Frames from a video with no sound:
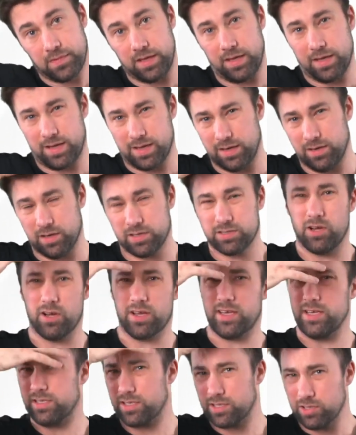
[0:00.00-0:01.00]
It can look
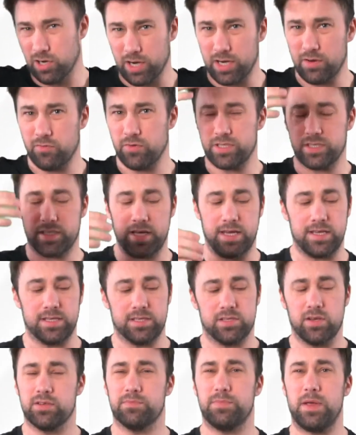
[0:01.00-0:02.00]
like it slightly
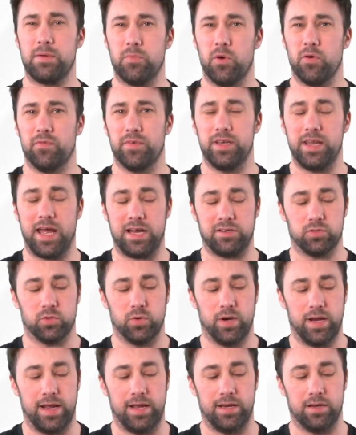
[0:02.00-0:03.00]
recedes, so it's a bit more of a
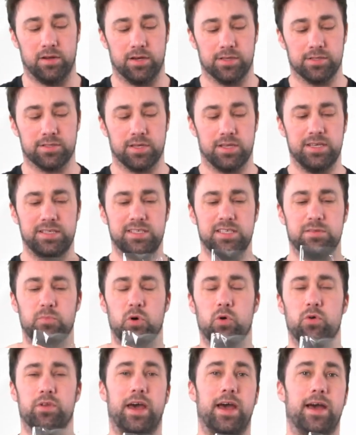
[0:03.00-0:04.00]
natural hairline. So this is
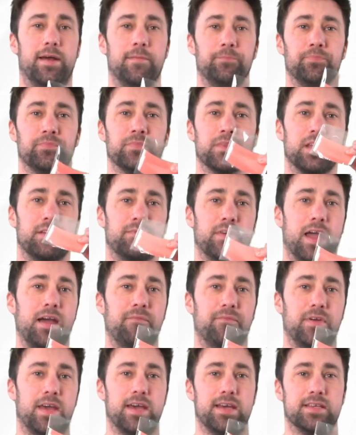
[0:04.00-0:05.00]
more that if you
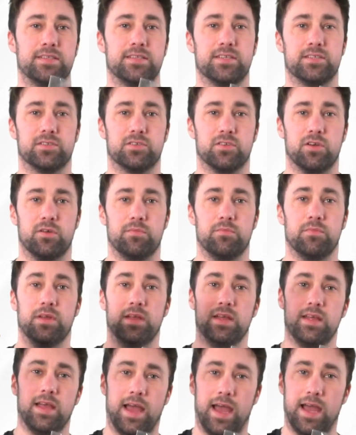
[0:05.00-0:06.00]
have a hair system
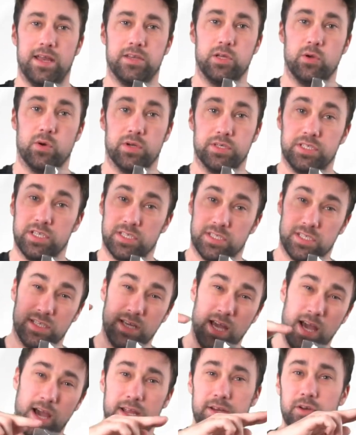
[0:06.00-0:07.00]
and you are just
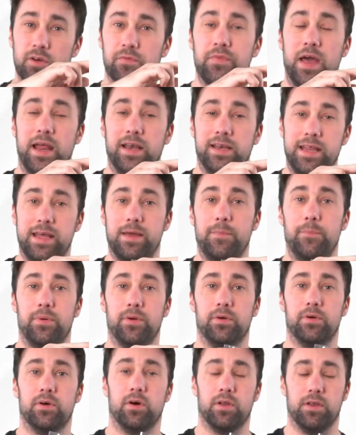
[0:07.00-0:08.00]
cutting off that lip
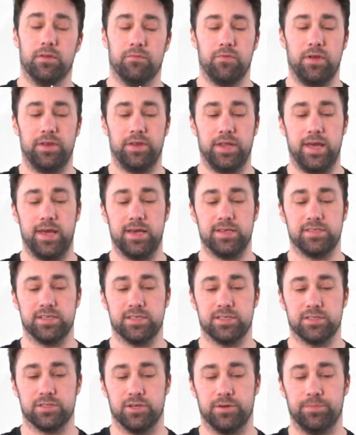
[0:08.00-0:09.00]
on the front of the hair
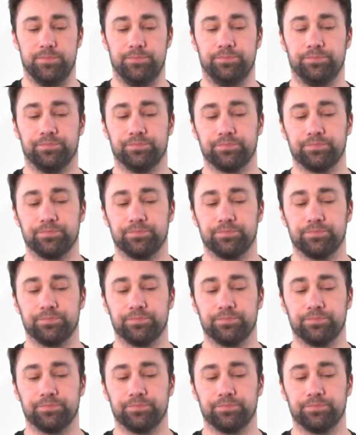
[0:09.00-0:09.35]
system,